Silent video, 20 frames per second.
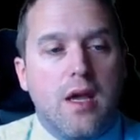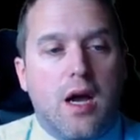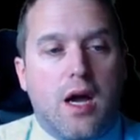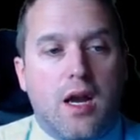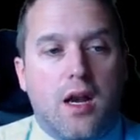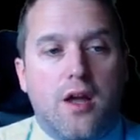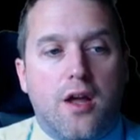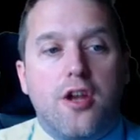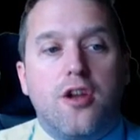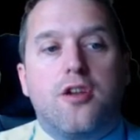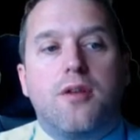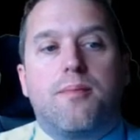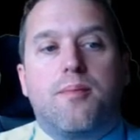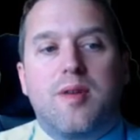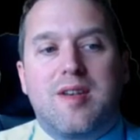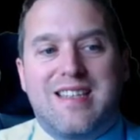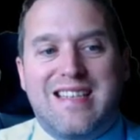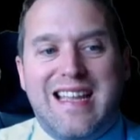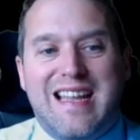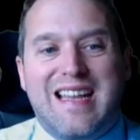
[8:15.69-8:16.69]
I'd like you to
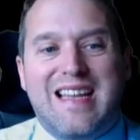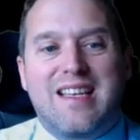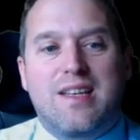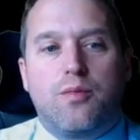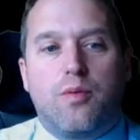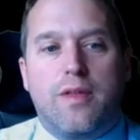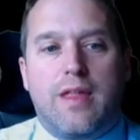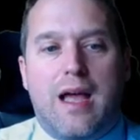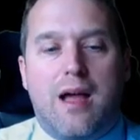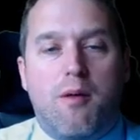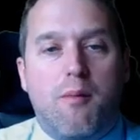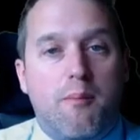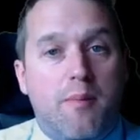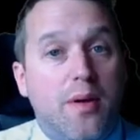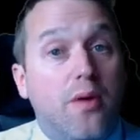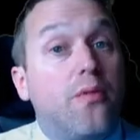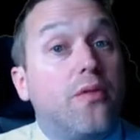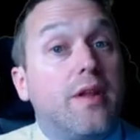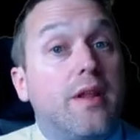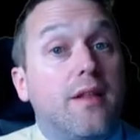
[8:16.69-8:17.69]
predict, without
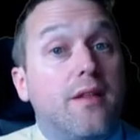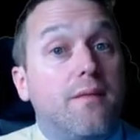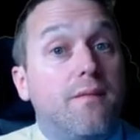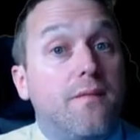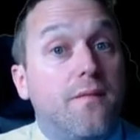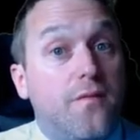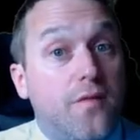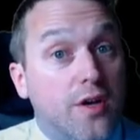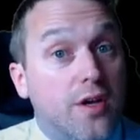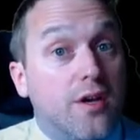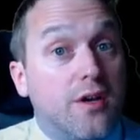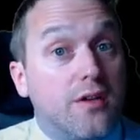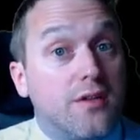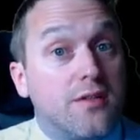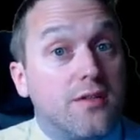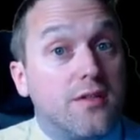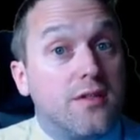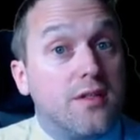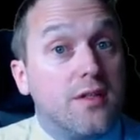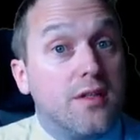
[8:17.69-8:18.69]
building them
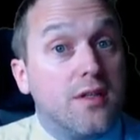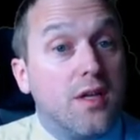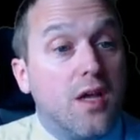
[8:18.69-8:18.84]
first,